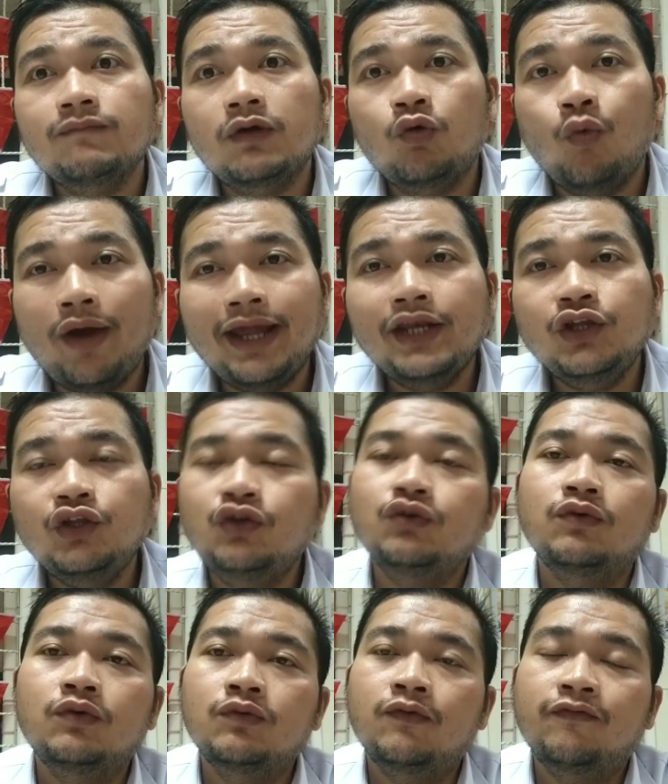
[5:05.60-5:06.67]
when
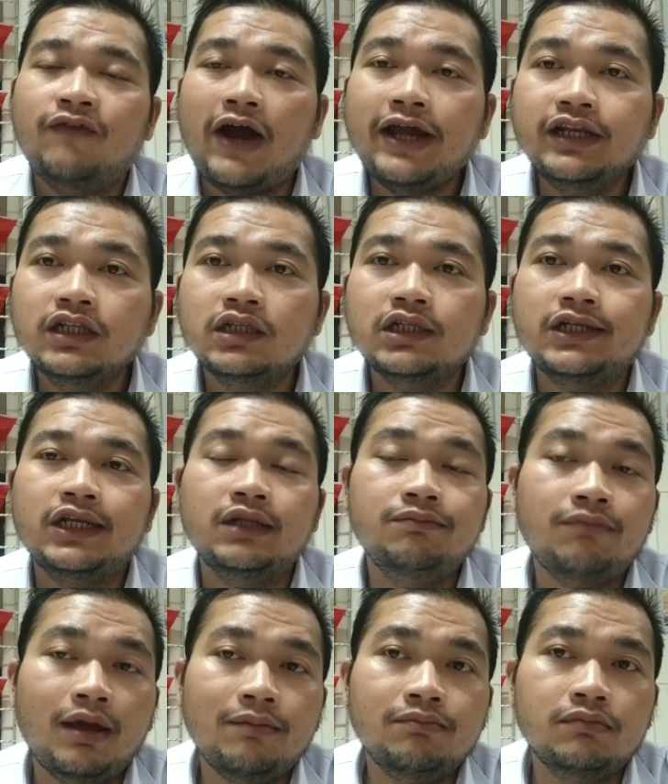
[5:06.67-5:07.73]
you finally
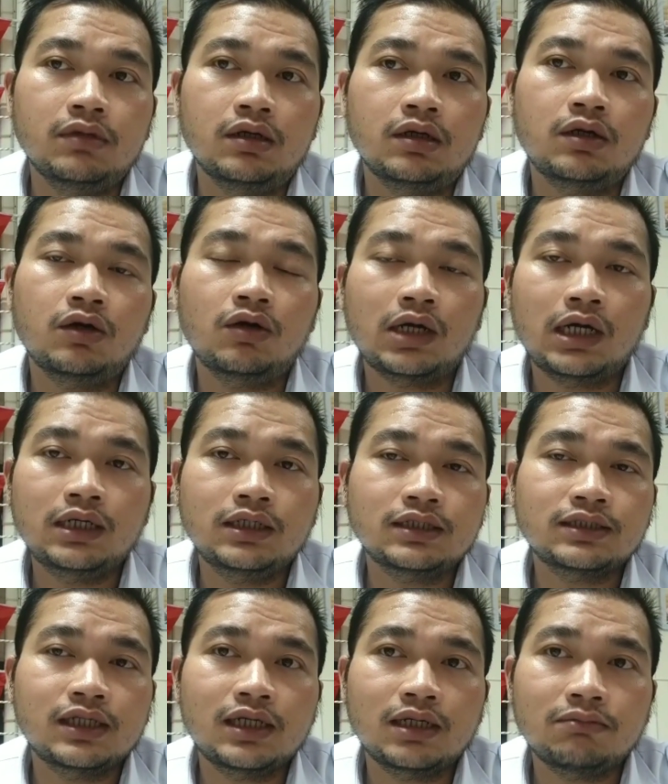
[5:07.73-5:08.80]
remember or
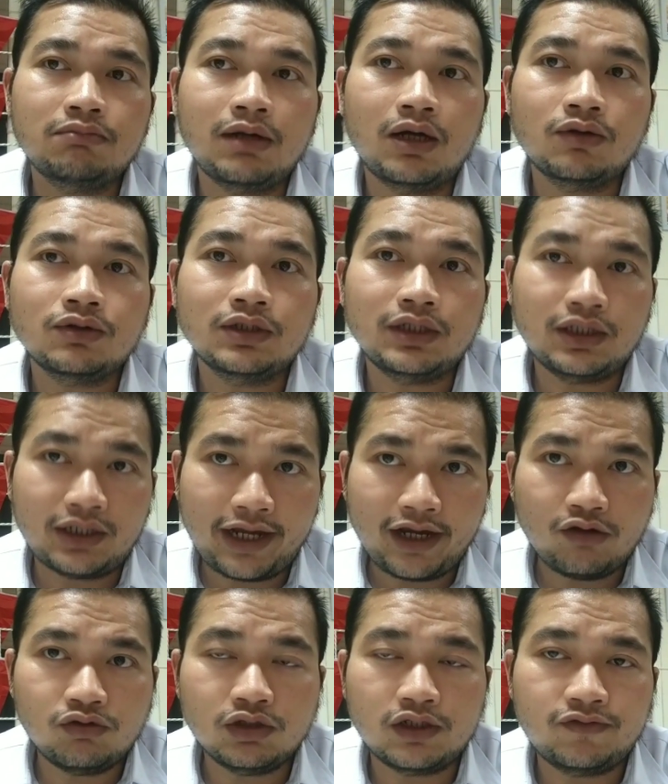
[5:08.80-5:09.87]
understand about the
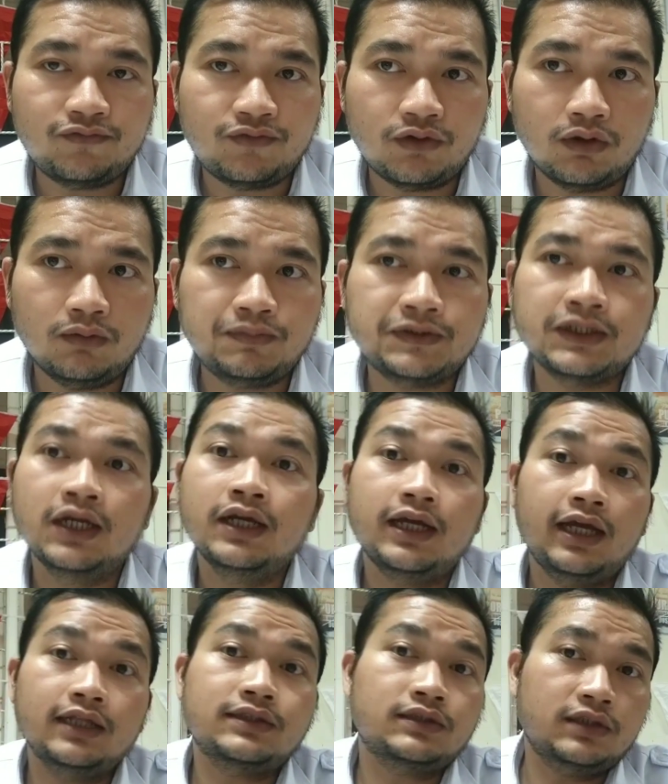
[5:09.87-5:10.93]
irregular verbs,
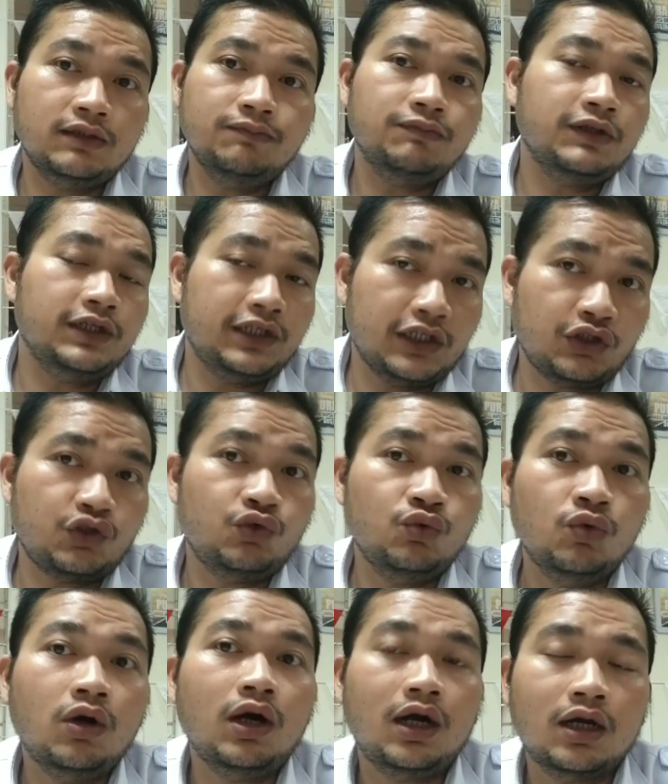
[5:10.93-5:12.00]
it's simply that
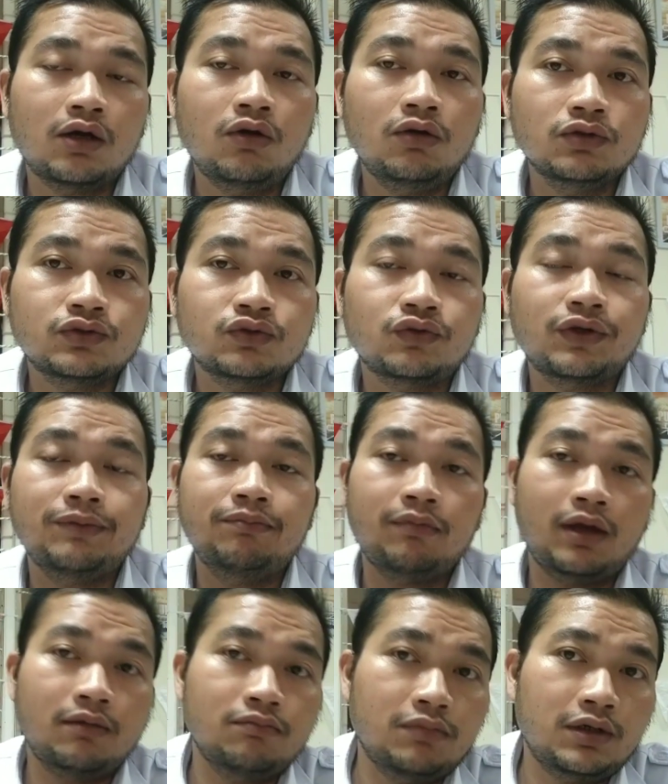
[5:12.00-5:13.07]
you are also
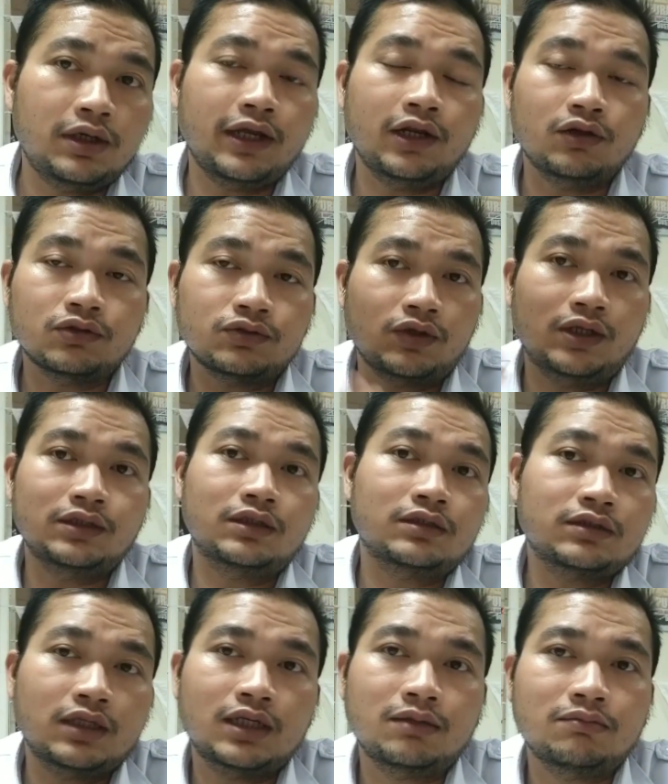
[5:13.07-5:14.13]
remember and also
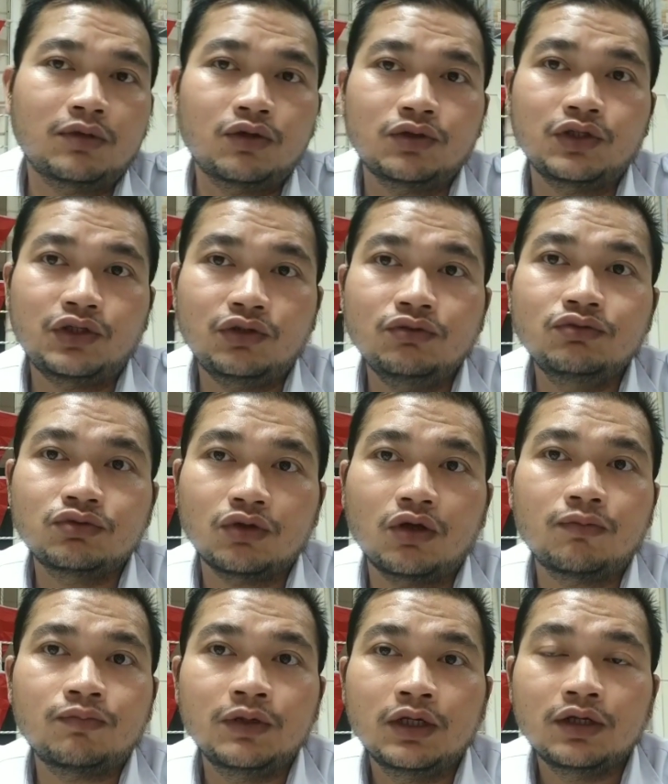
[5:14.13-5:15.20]
understand about the use
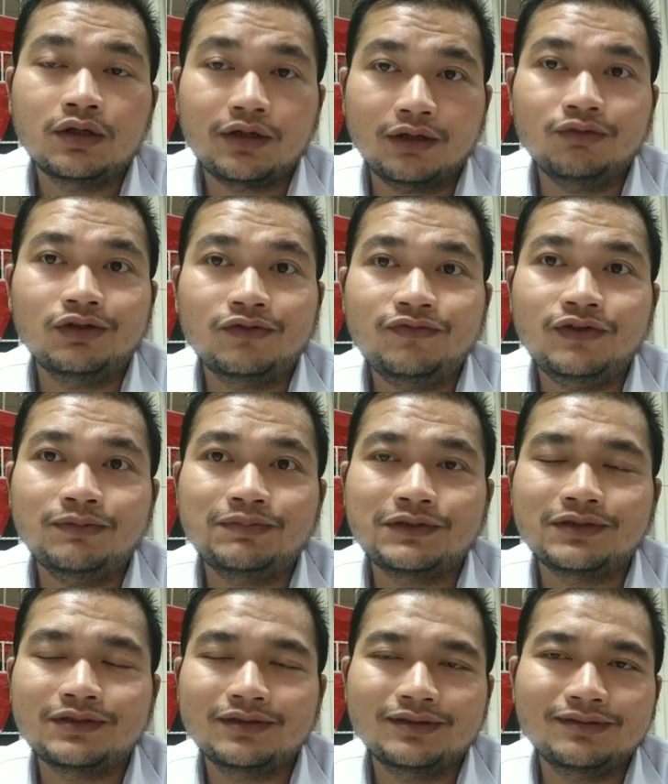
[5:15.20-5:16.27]
of regular
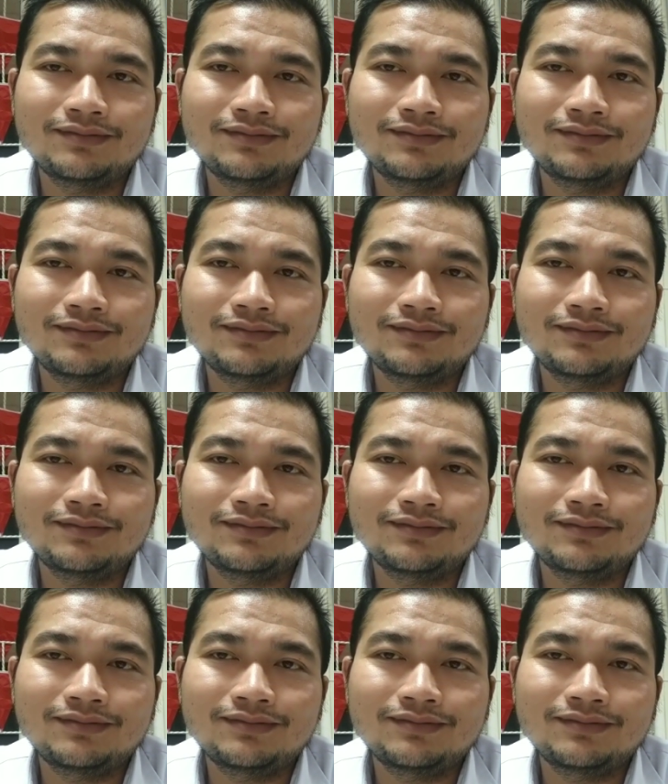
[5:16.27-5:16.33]
verbs.